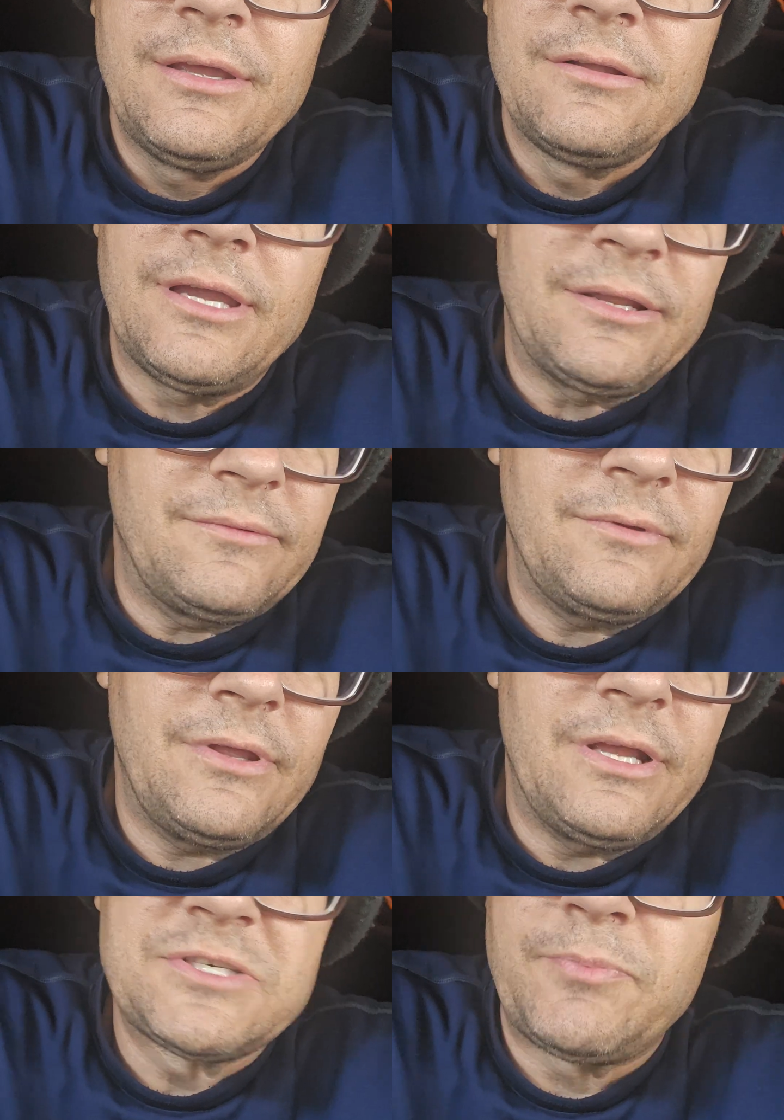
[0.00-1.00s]
Like
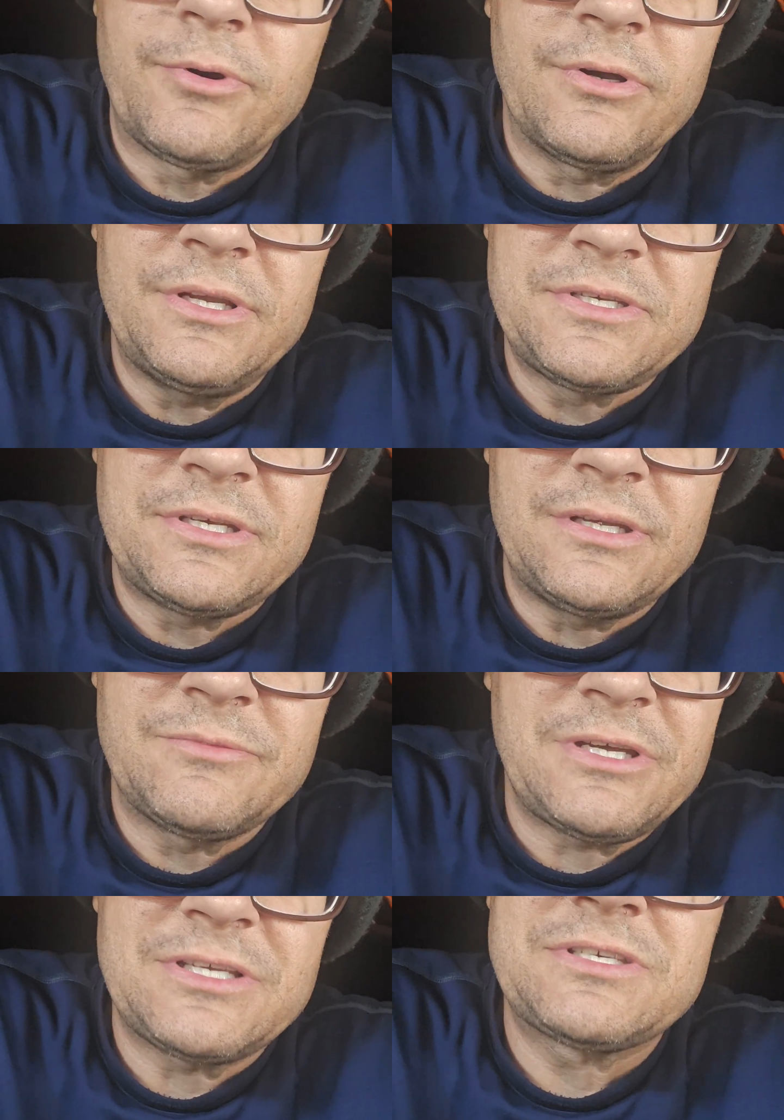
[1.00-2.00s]
S-Bar ECM
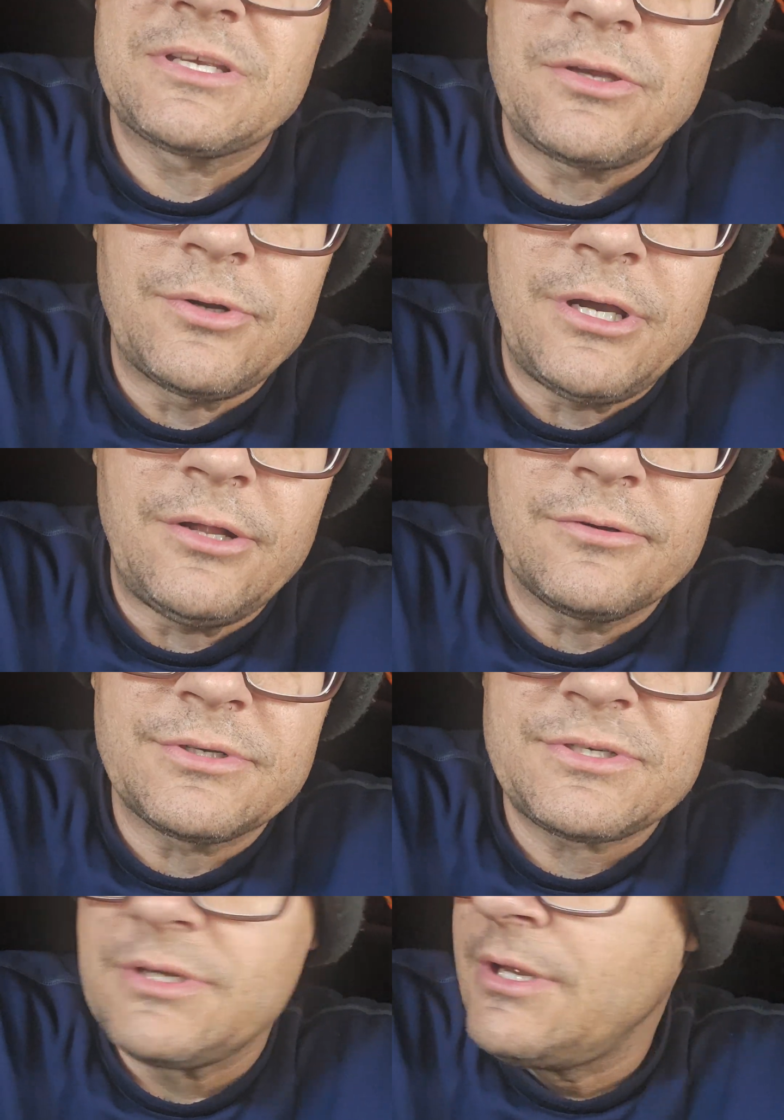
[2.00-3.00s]
is like
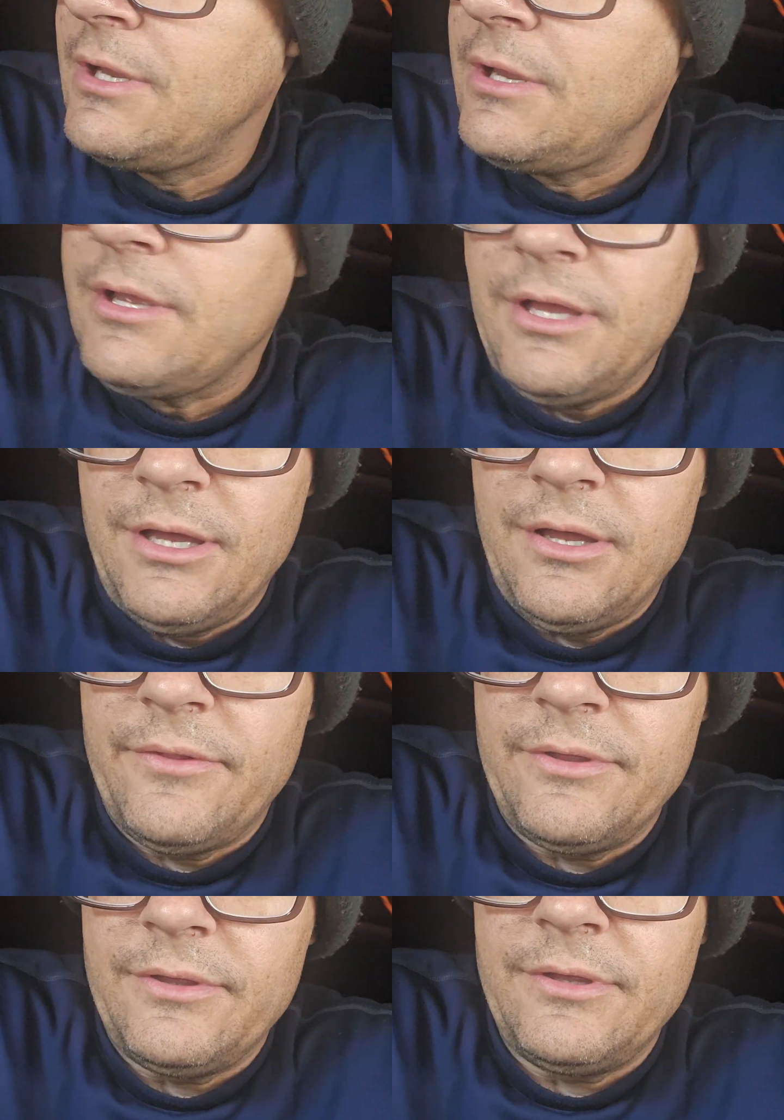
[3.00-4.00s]
$600.
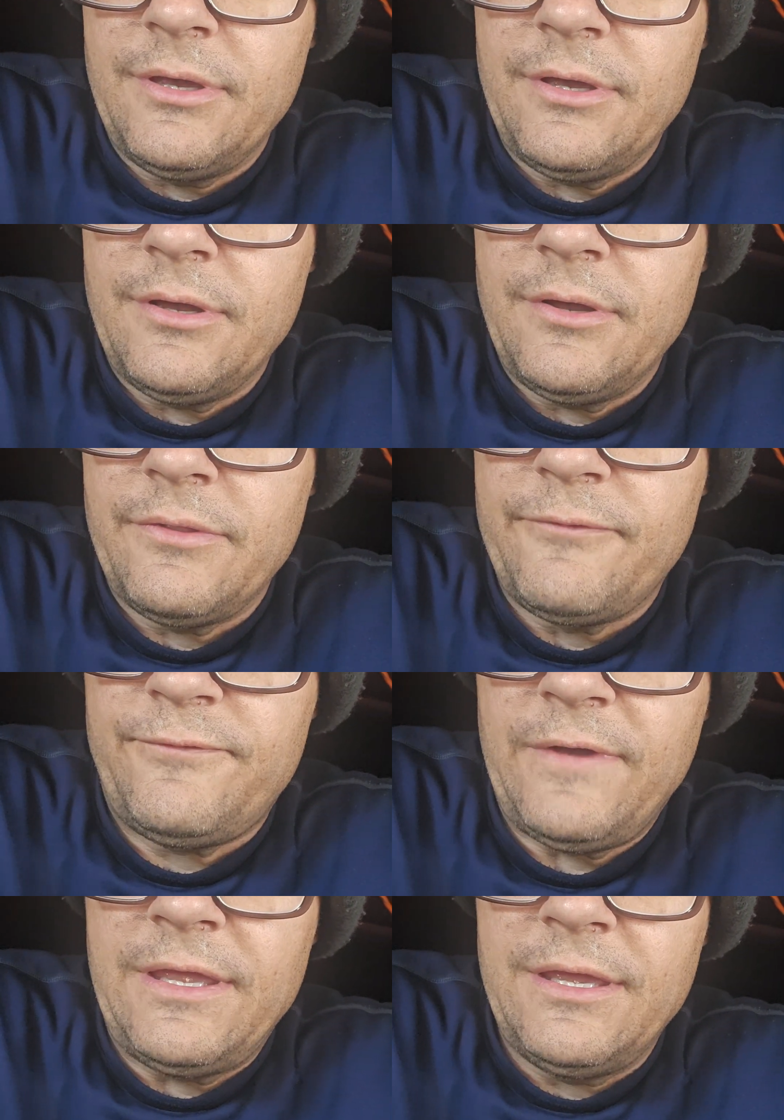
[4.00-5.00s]
The
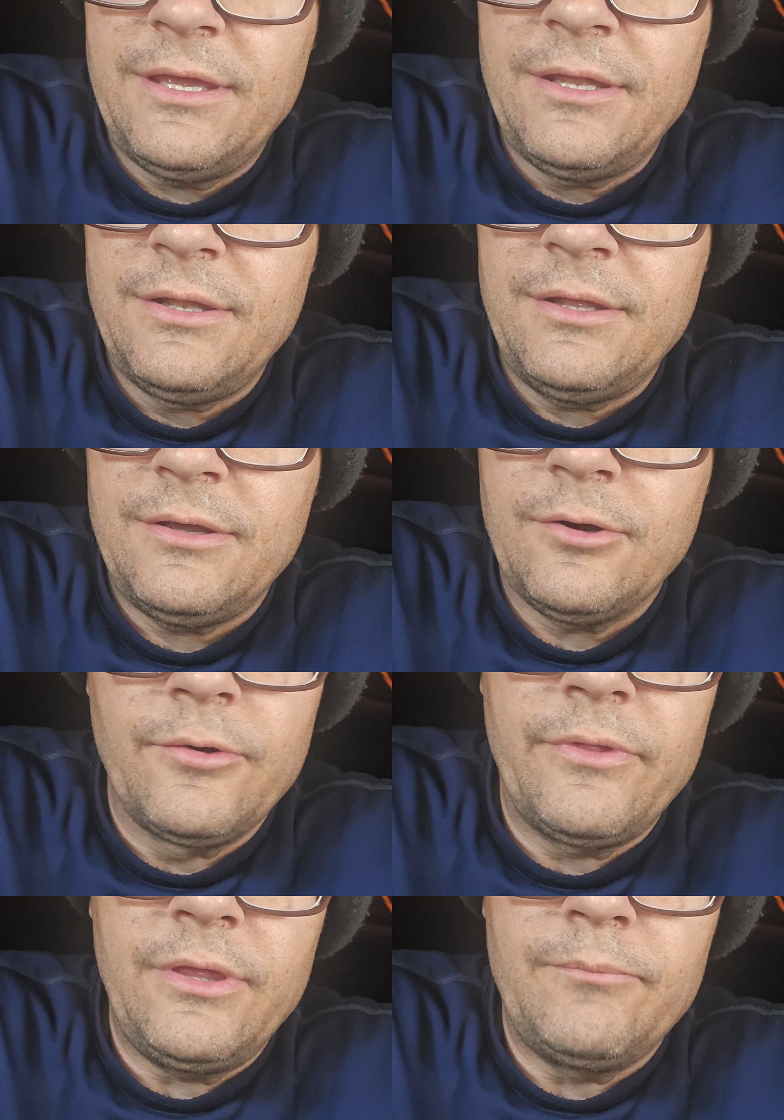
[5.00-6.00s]
fan
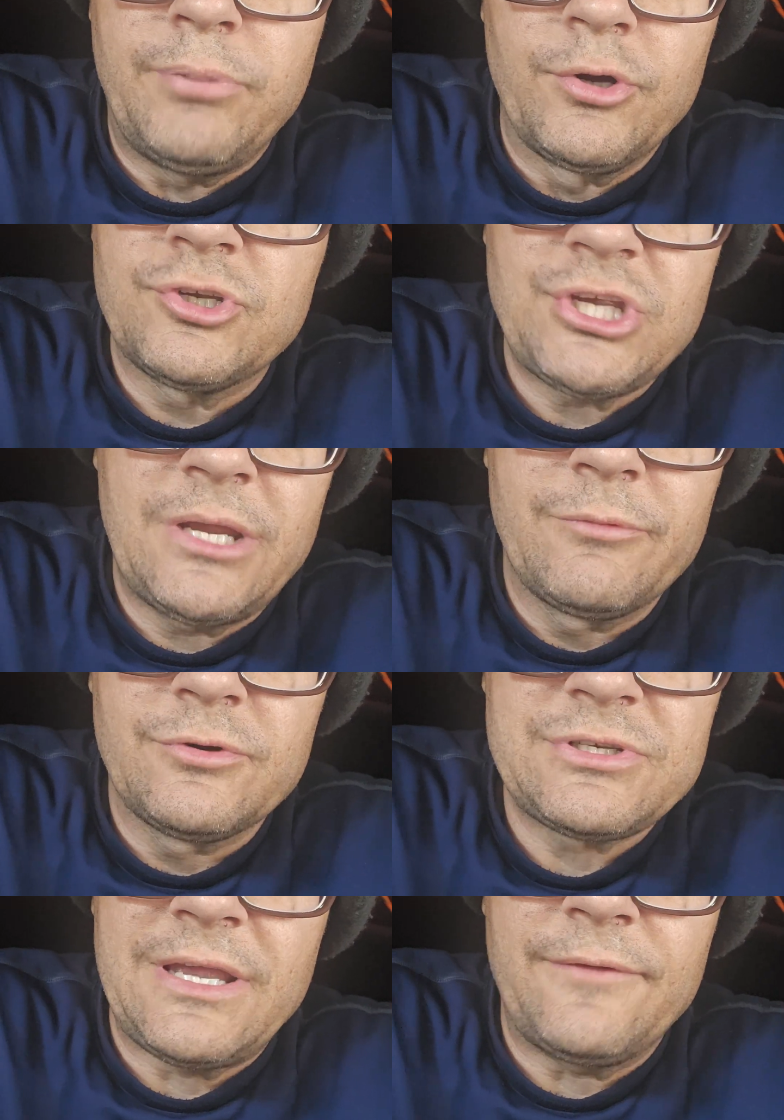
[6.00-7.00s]
or the burn chamber
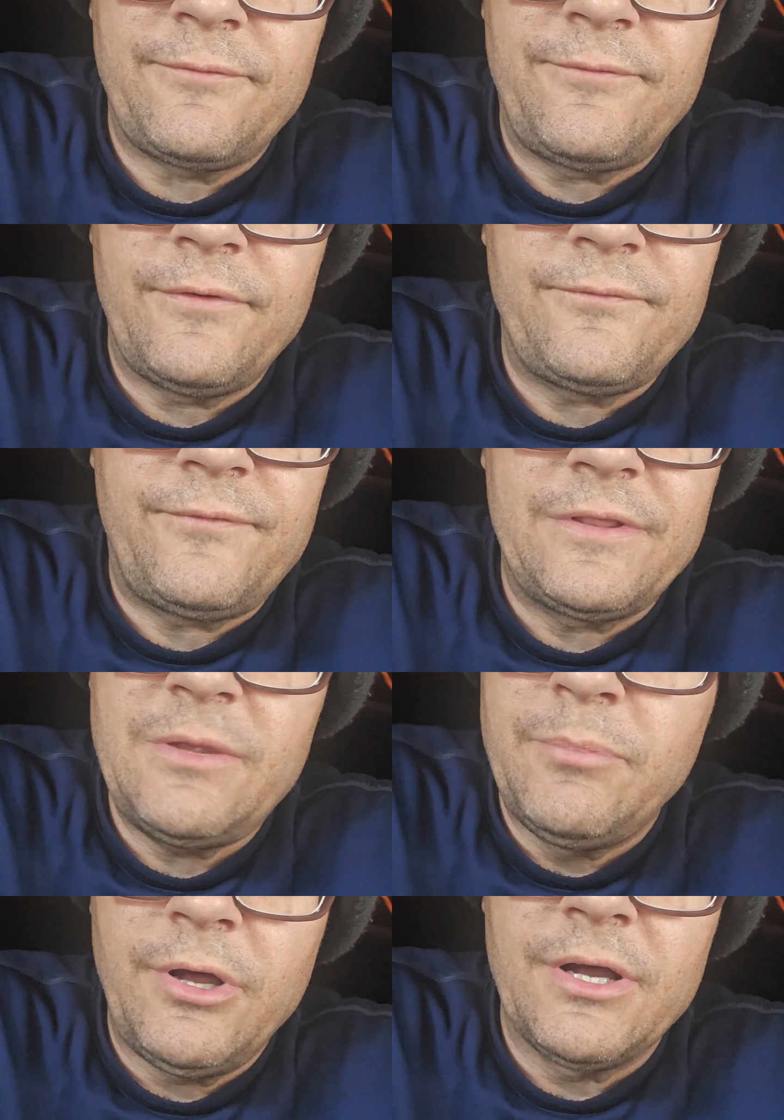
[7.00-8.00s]
is like
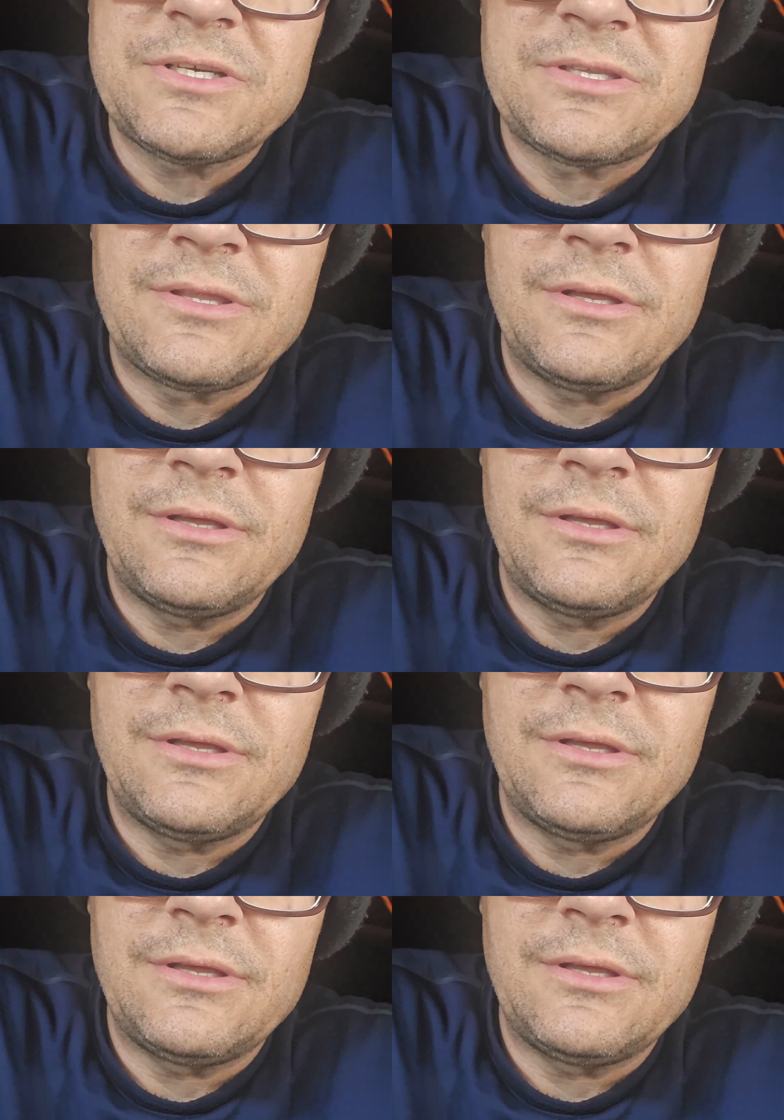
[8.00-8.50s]
$50.